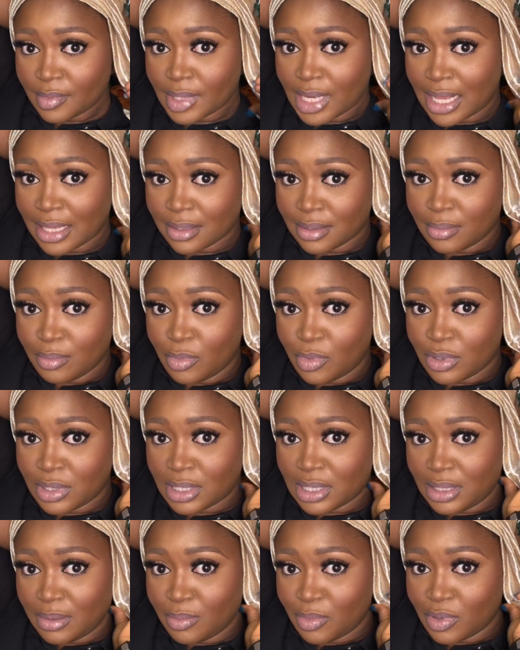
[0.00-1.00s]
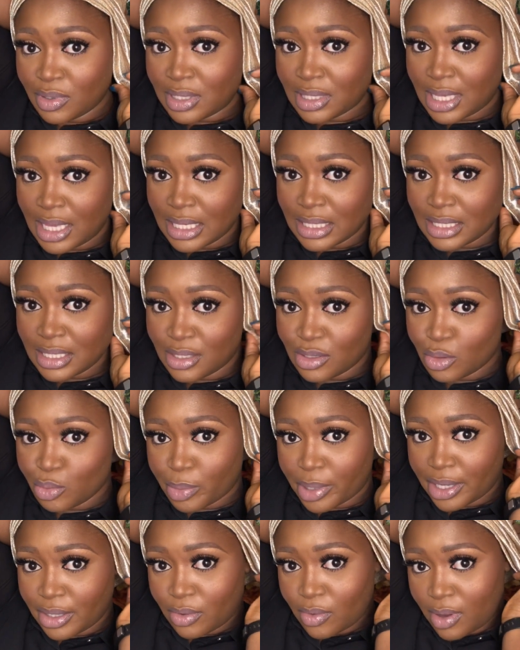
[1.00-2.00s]
and in most cases you
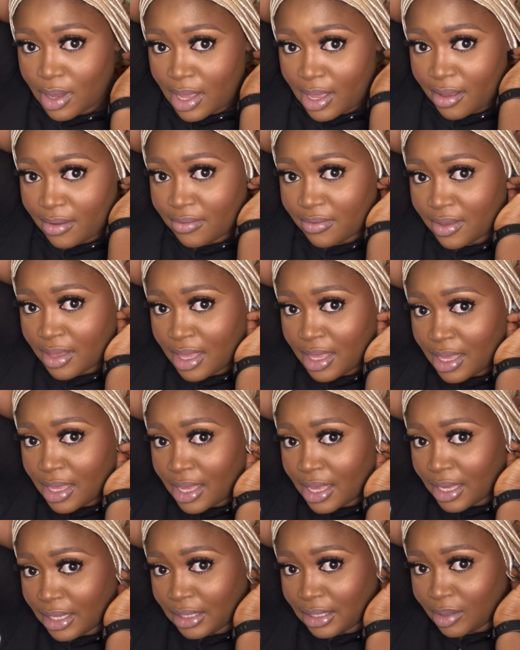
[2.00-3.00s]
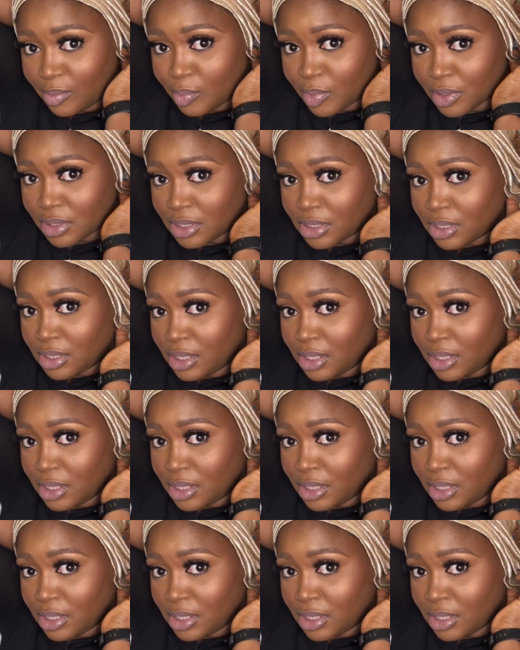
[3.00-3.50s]
might not have anybody